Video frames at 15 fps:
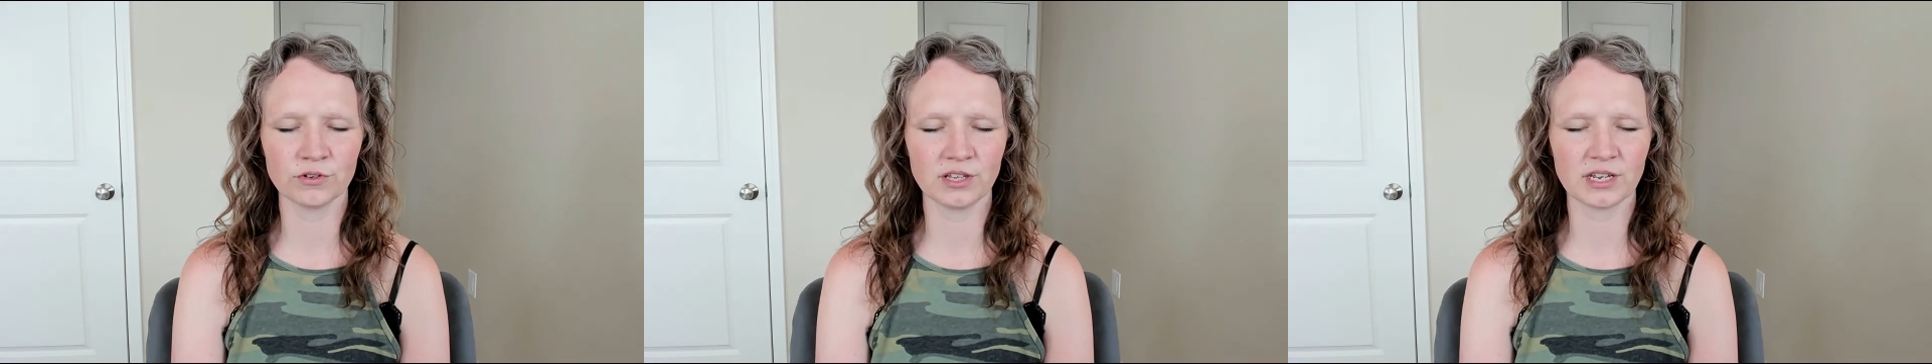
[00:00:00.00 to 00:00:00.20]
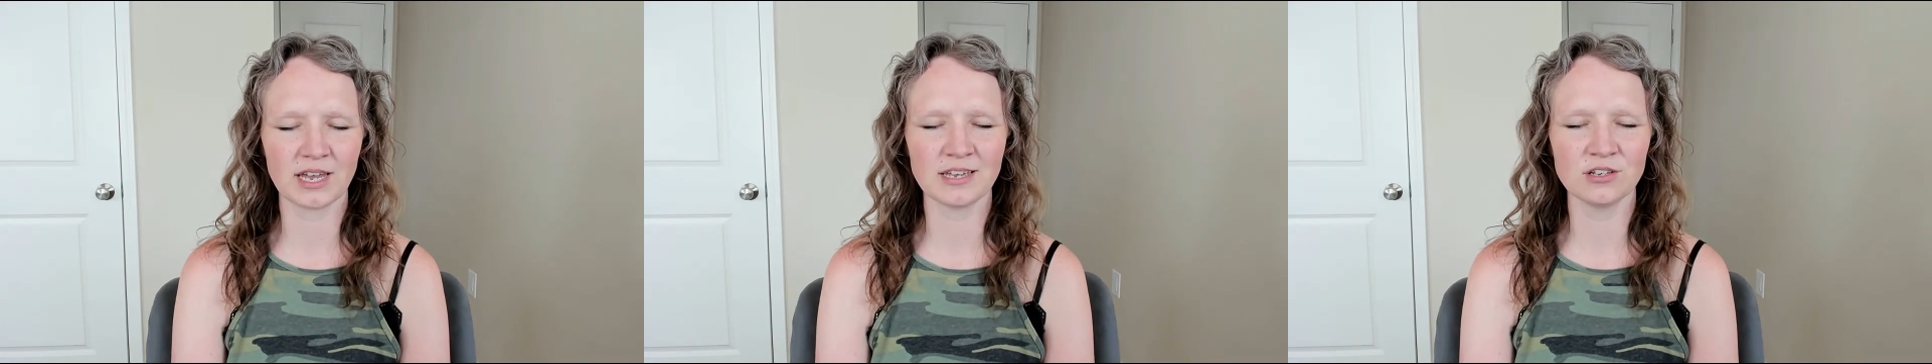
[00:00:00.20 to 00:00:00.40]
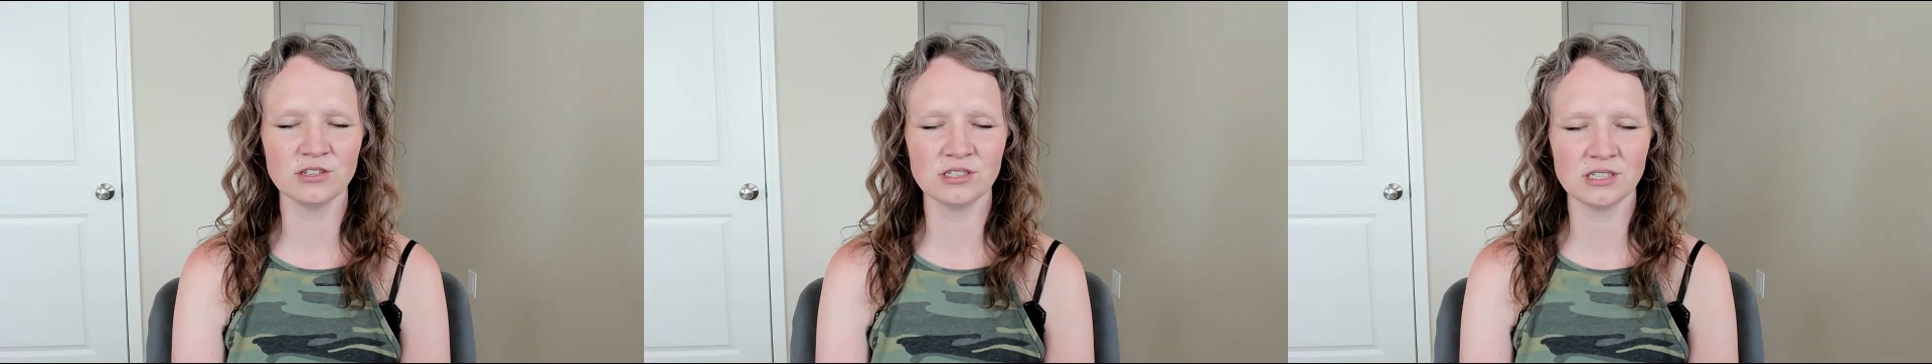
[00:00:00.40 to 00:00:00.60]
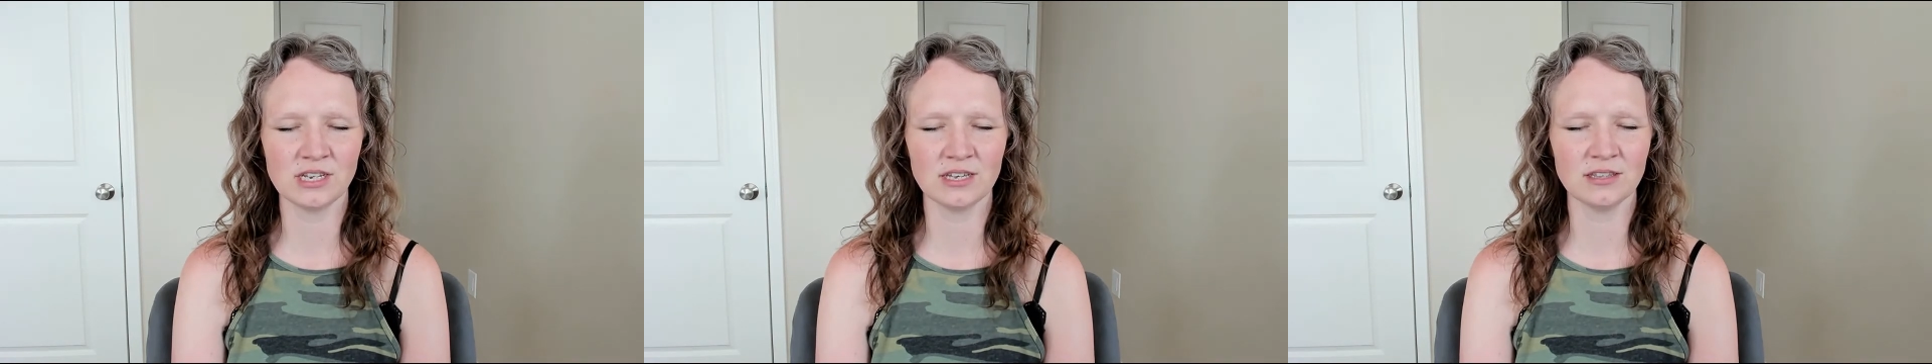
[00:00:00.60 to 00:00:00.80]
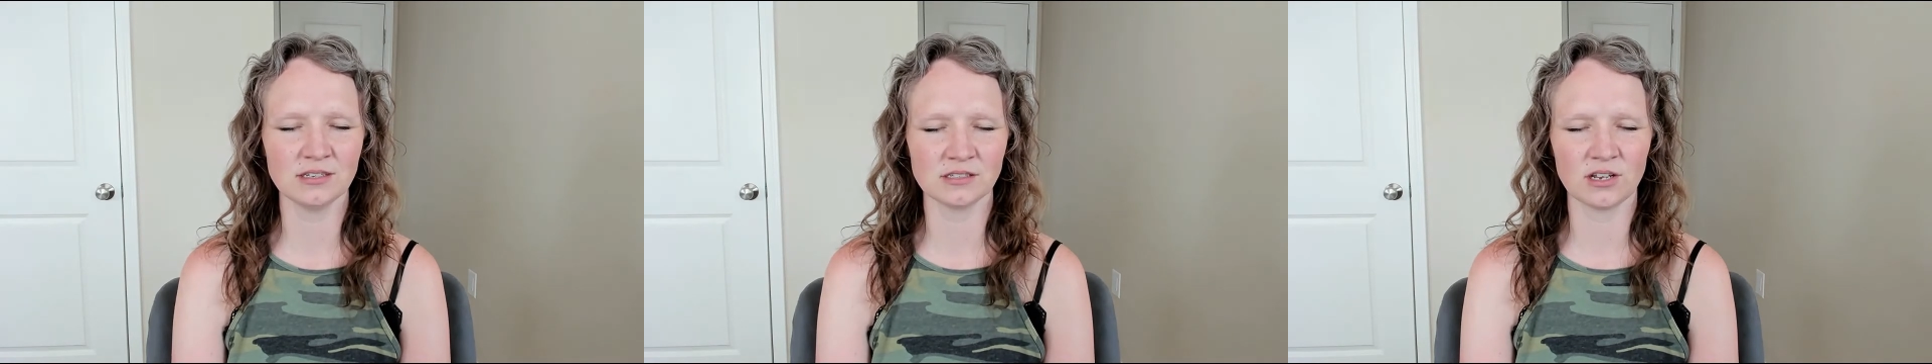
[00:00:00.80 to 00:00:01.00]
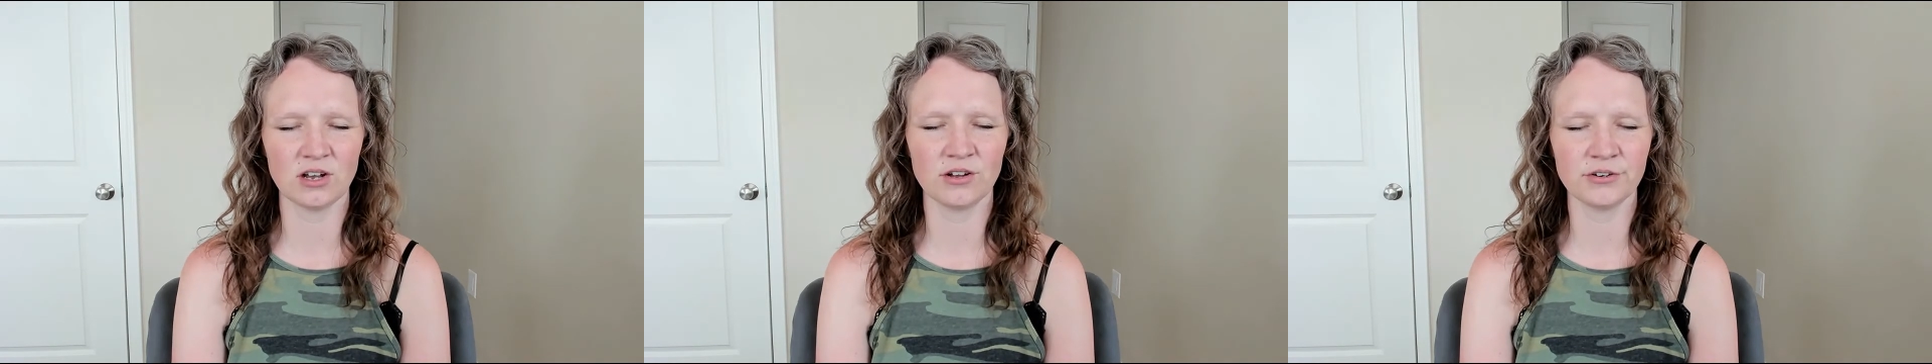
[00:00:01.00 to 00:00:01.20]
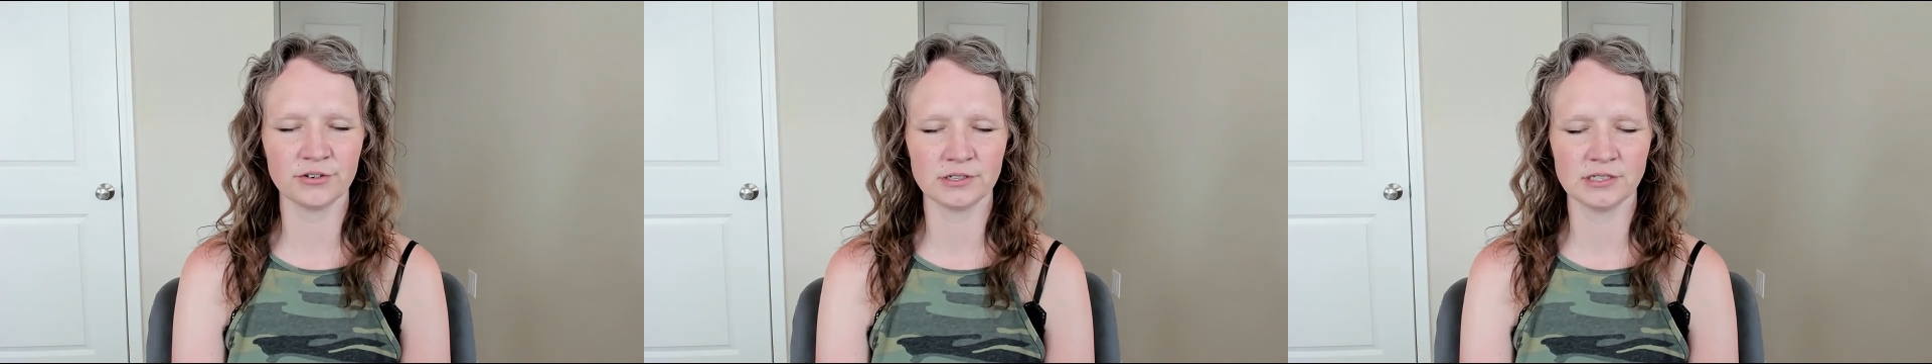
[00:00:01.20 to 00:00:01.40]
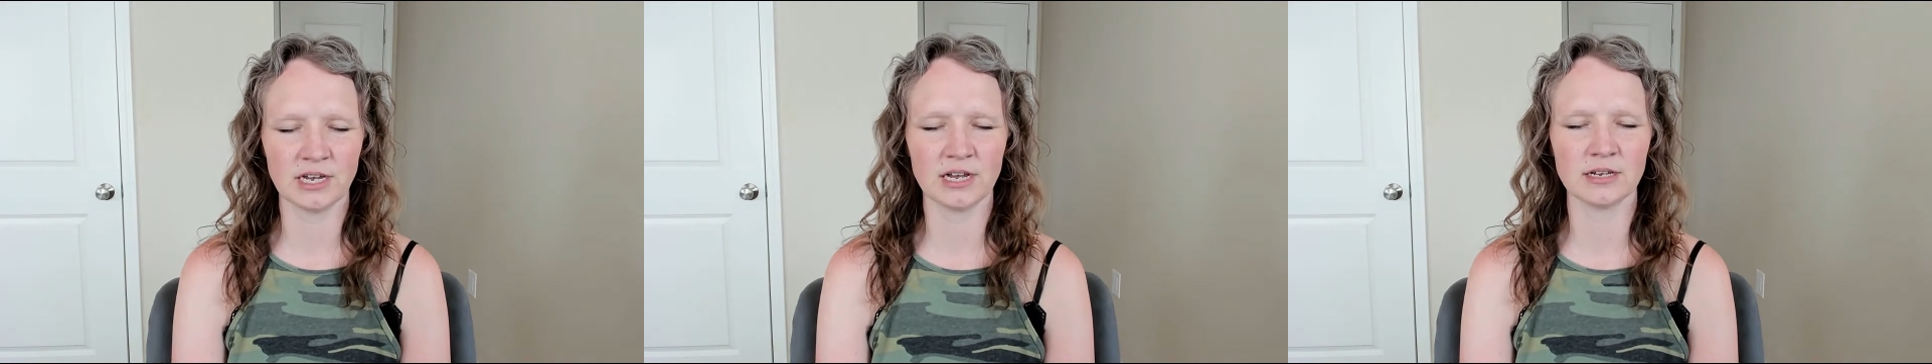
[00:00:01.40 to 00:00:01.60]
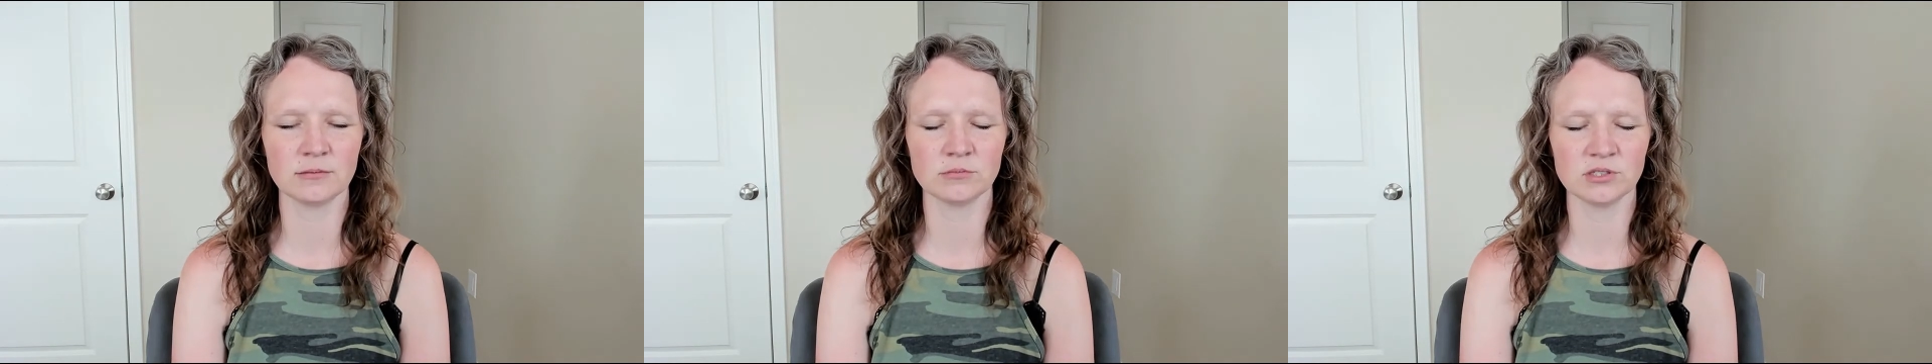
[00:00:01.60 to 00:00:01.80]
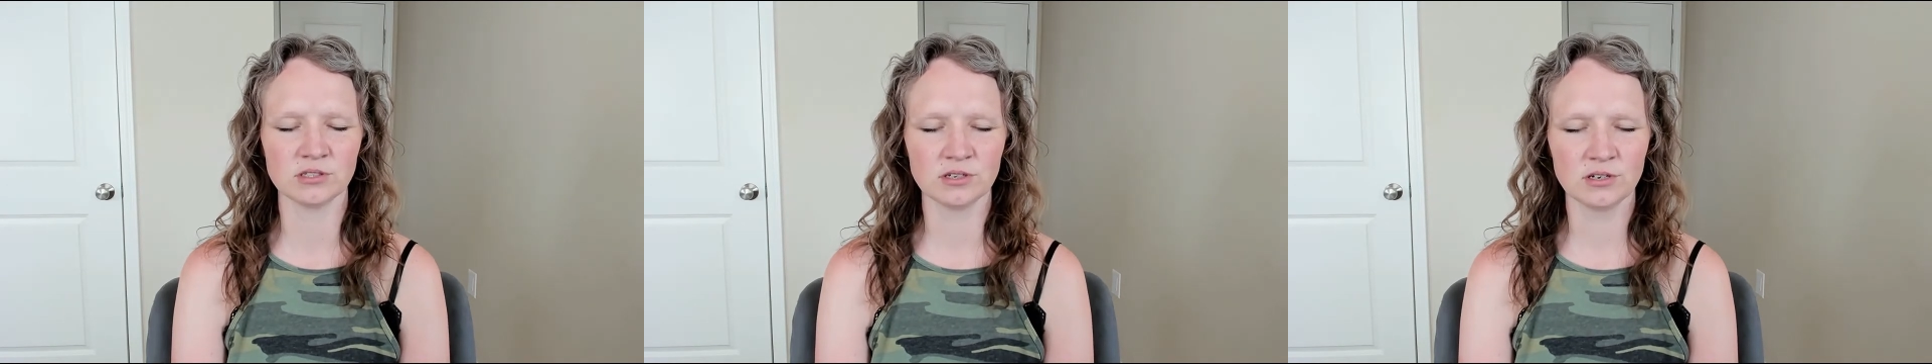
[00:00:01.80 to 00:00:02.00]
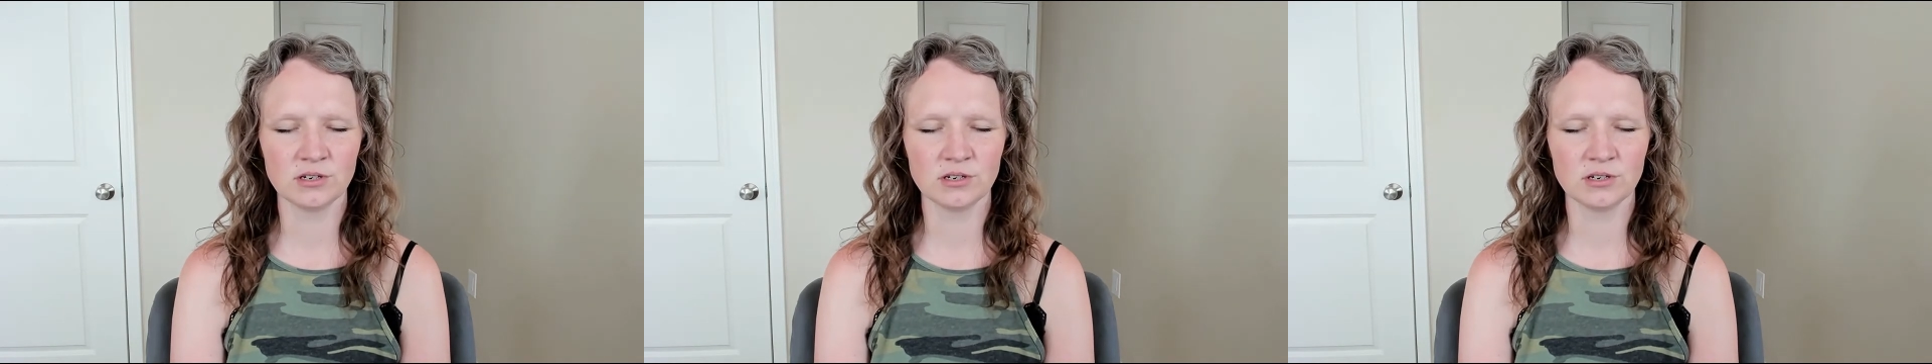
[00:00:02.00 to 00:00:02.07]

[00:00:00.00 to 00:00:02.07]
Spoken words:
Like I could say this 100 times.